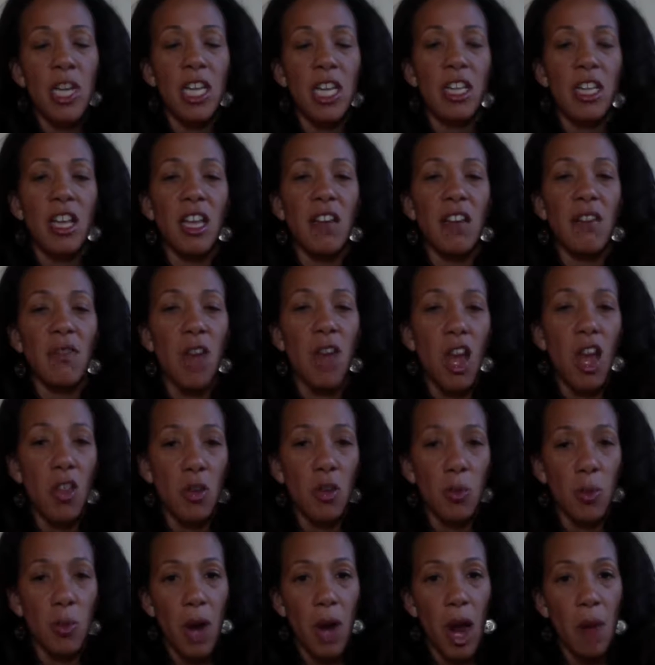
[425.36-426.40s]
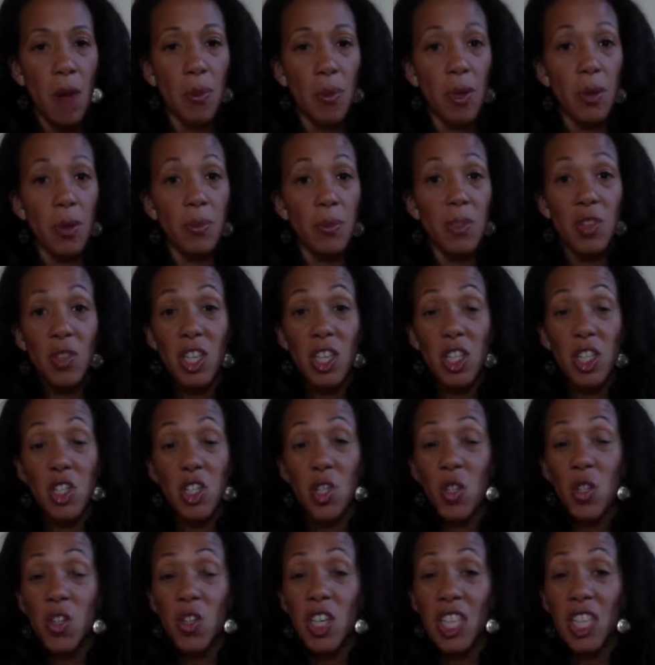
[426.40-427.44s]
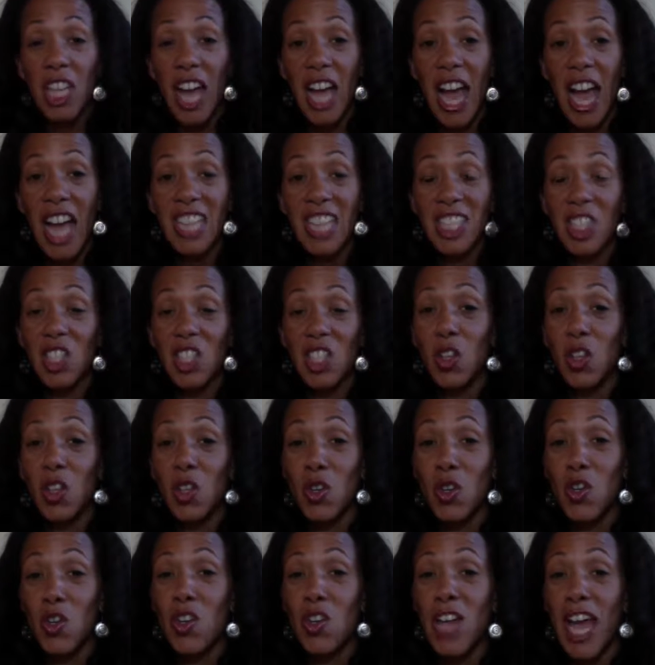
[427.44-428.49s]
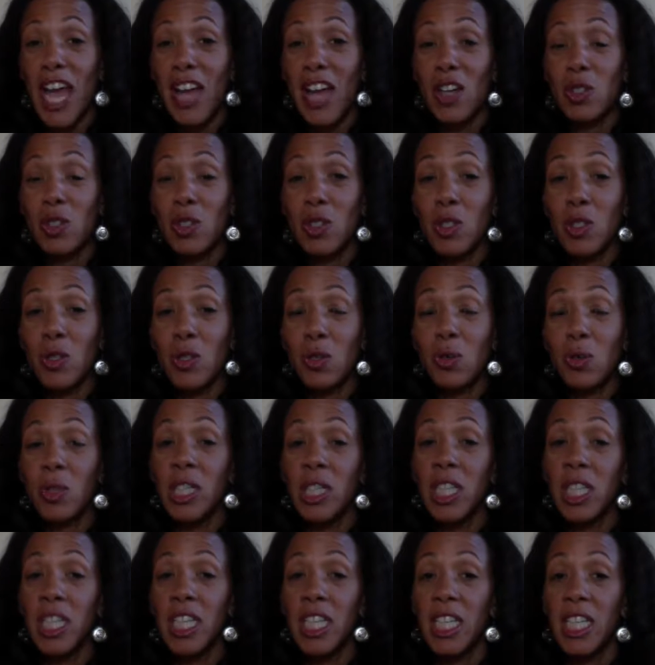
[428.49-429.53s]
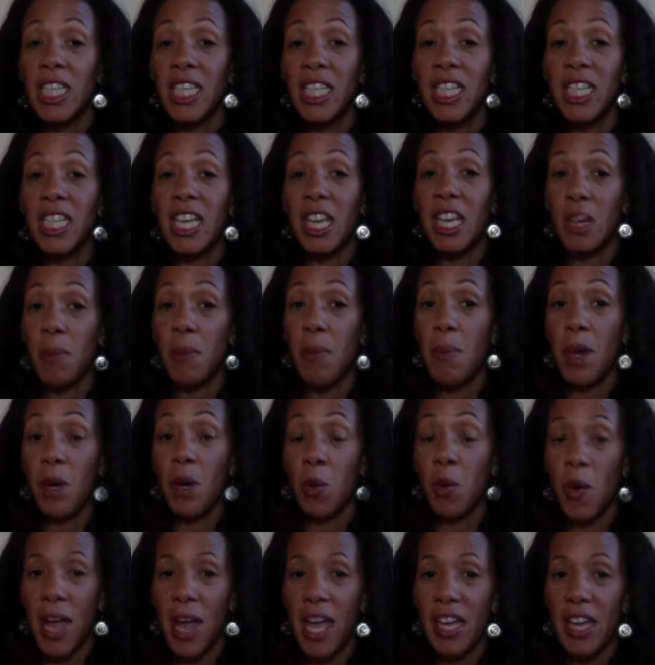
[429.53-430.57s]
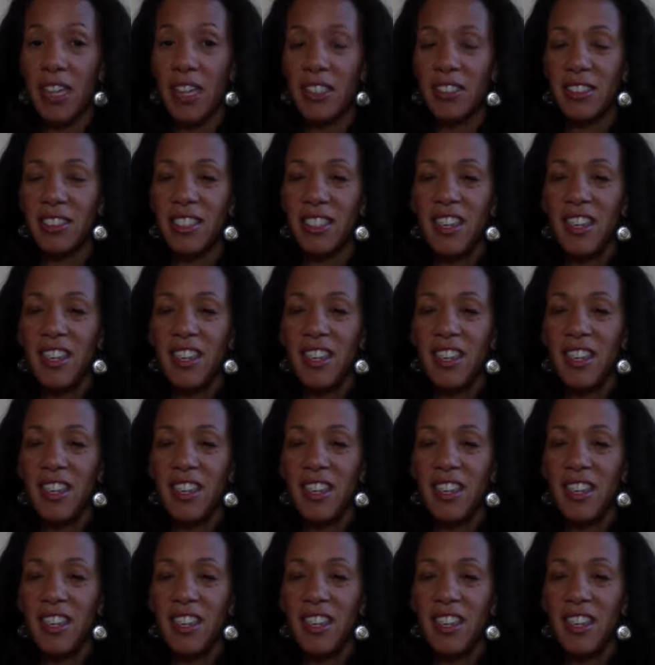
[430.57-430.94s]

a lot of other problems. So they took the class to learn how to eat in a better way.